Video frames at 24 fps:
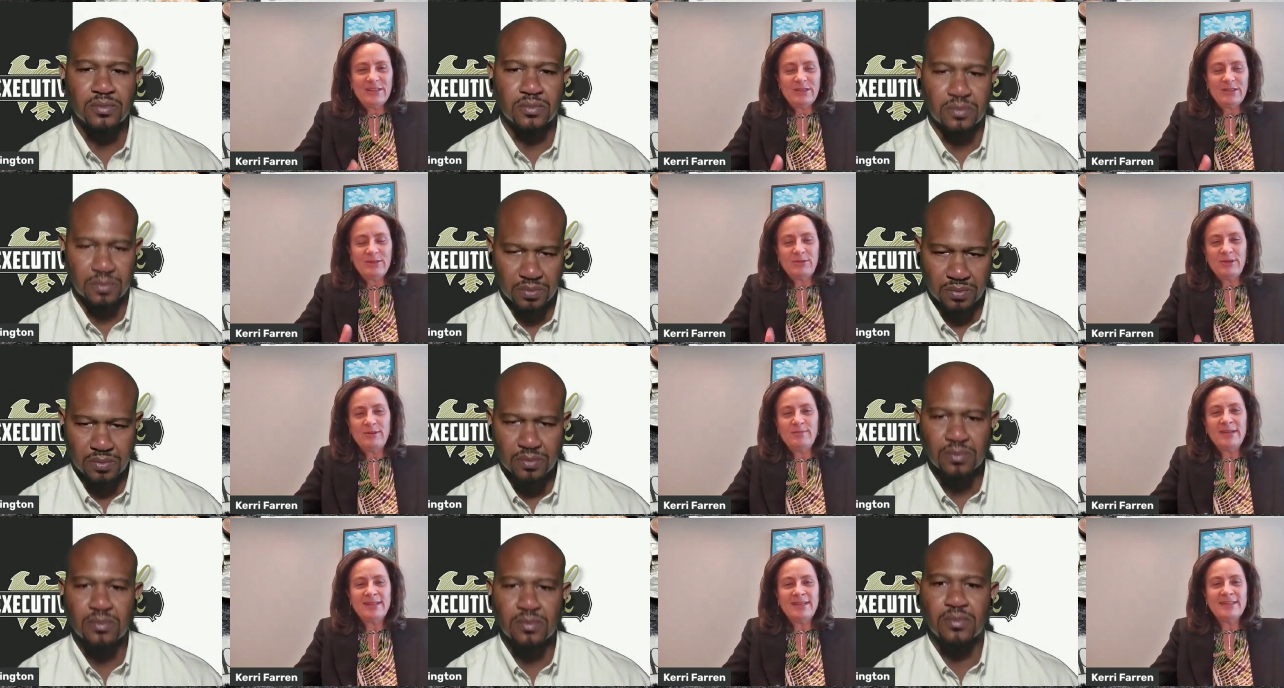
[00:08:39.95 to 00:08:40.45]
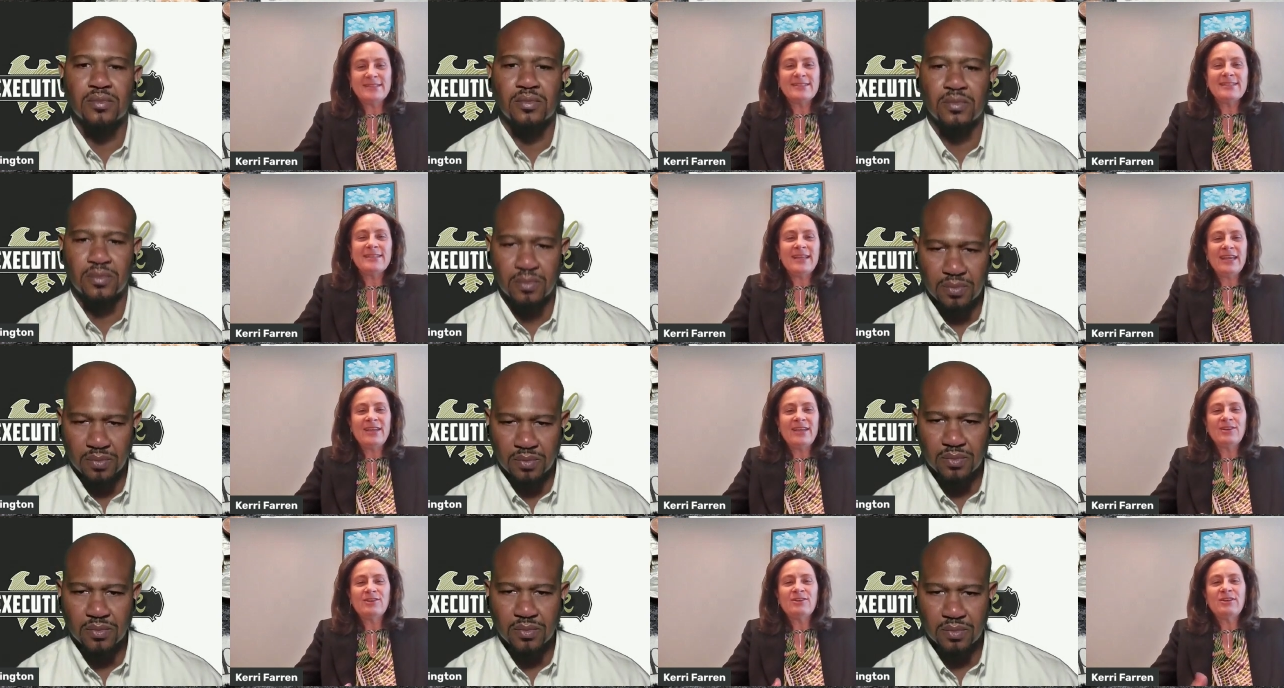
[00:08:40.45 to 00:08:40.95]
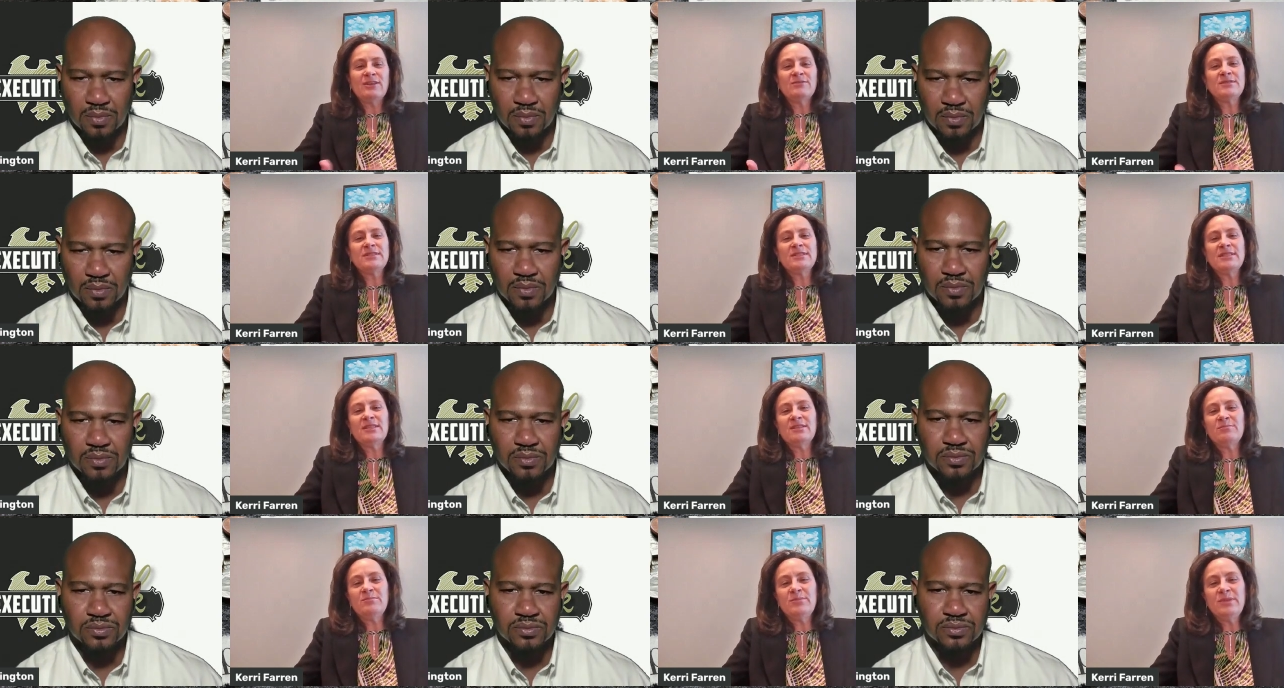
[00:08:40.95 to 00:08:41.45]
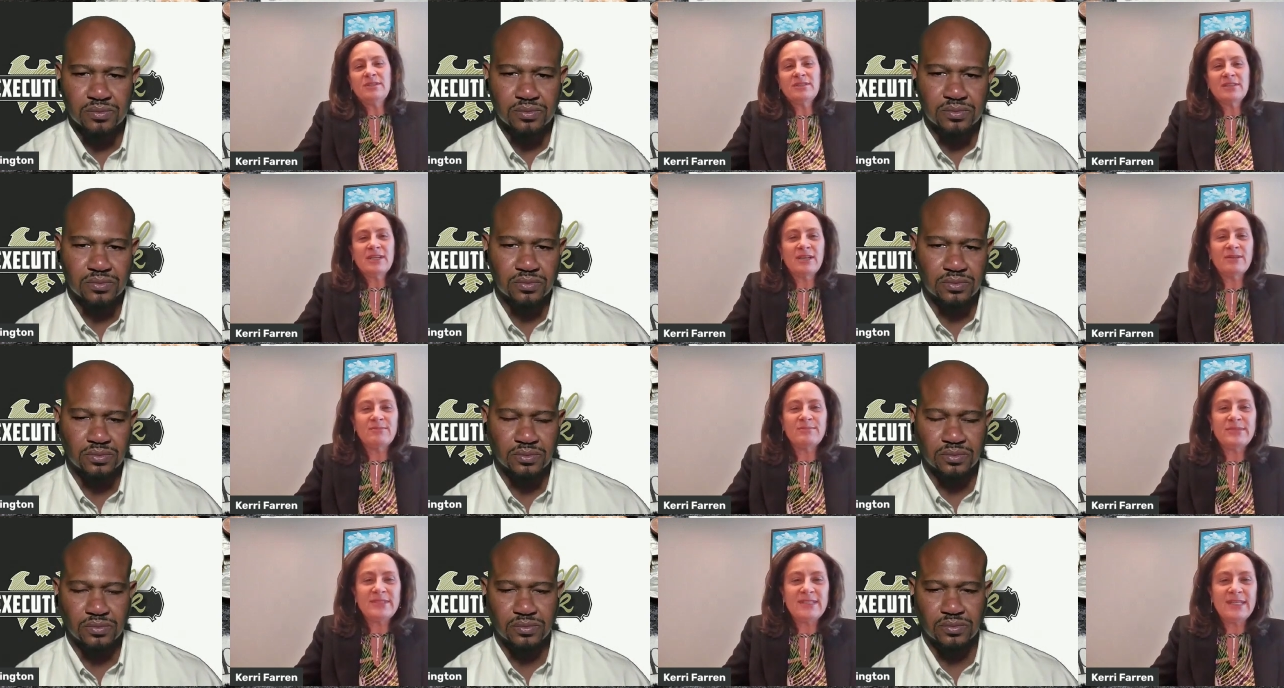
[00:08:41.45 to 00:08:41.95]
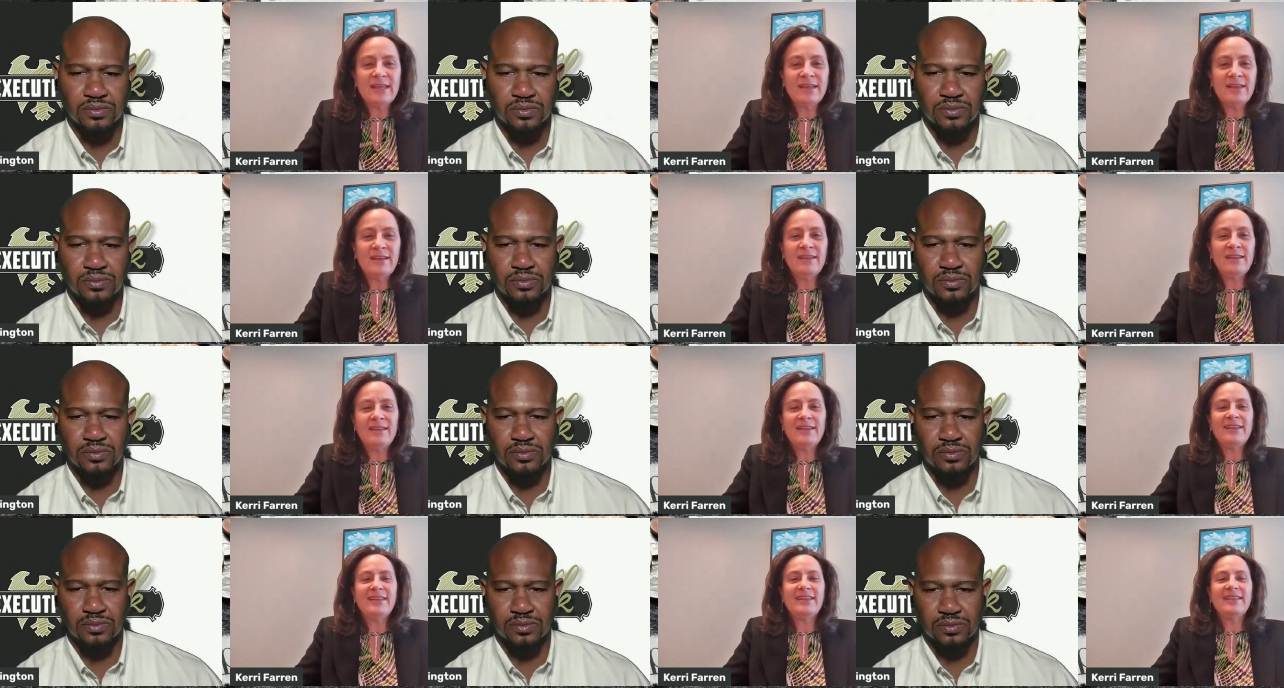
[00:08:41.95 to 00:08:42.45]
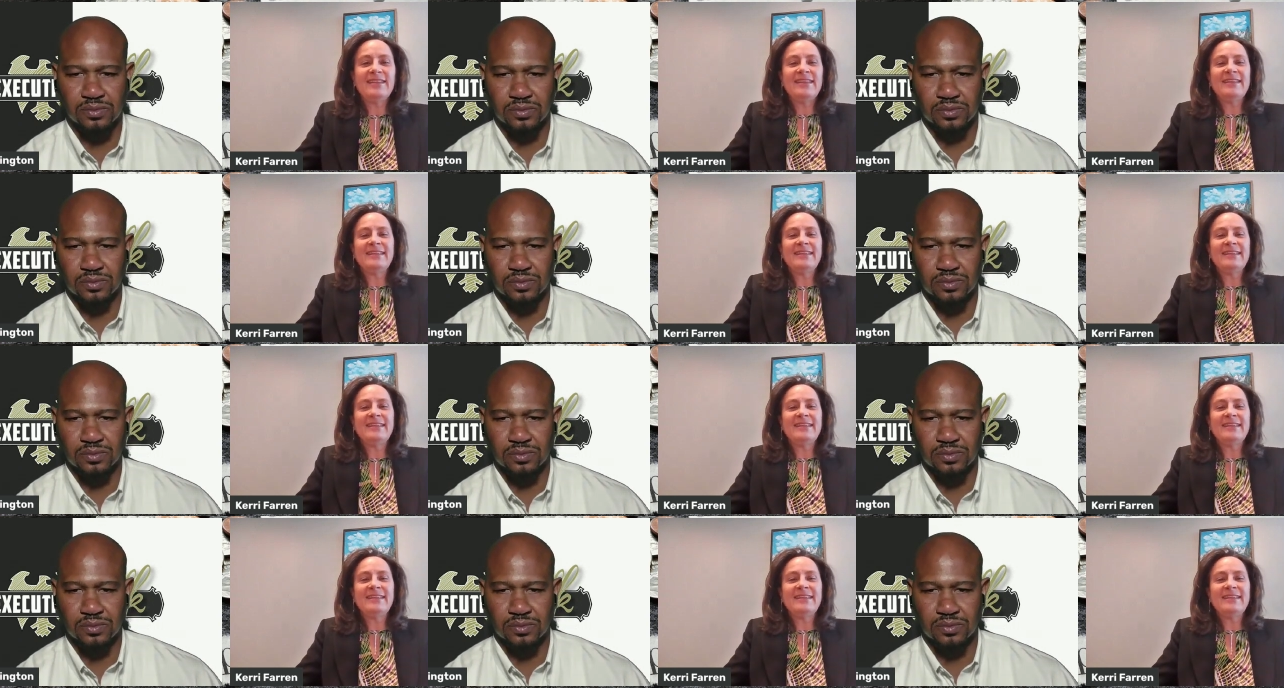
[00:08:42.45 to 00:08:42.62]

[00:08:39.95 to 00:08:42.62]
Speaker 1: three months later, all of a sudden a bill comes in